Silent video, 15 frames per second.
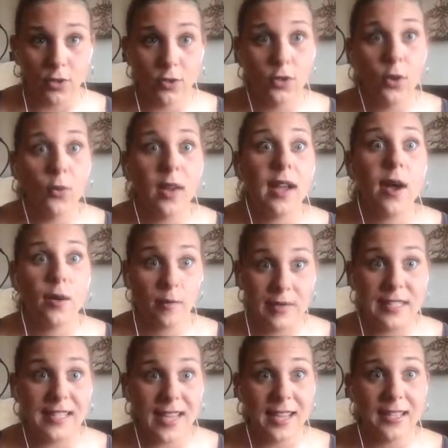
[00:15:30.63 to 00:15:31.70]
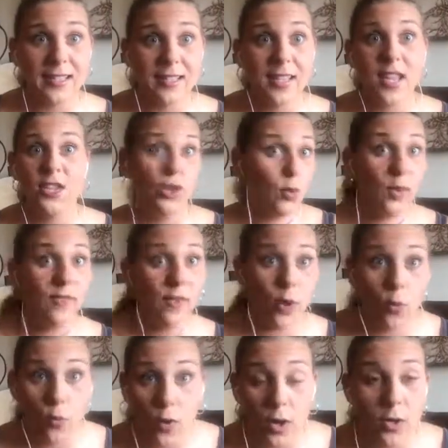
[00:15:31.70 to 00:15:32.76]
doing our mistakes. And so we feel
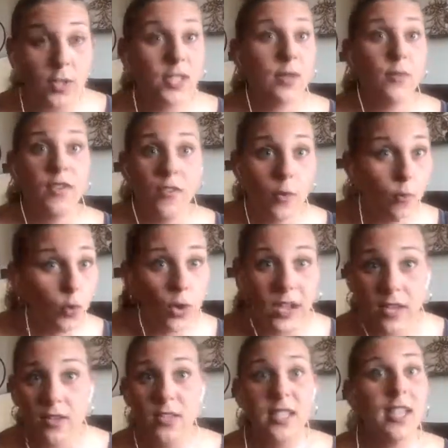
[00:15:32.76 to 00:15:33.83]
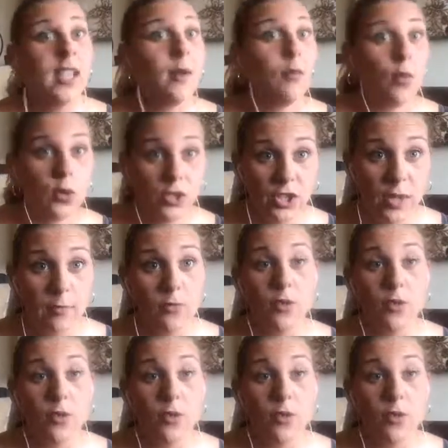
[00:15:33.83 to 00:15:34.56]
worse and we feel more guilty and more ashamed.